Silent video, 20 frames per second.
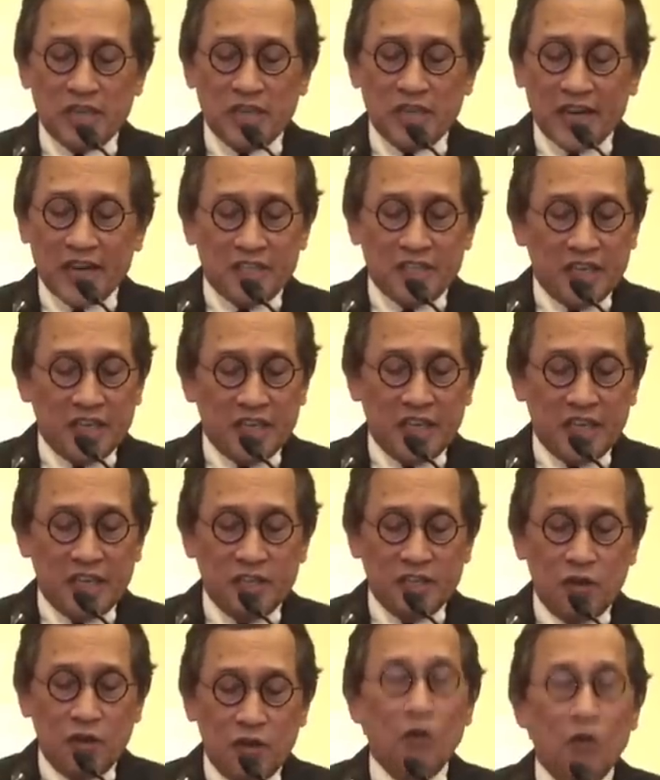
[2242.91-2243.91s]
acting in
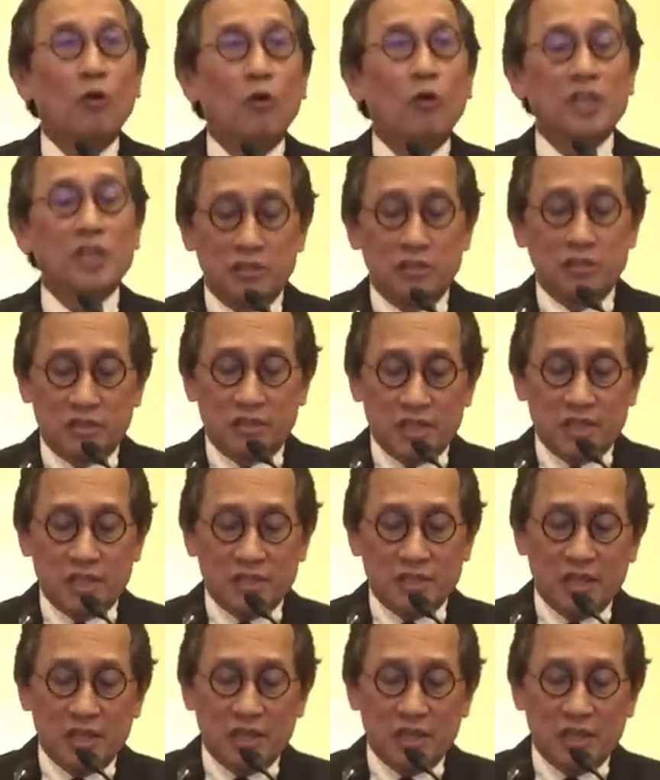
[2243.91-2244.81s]
your own interests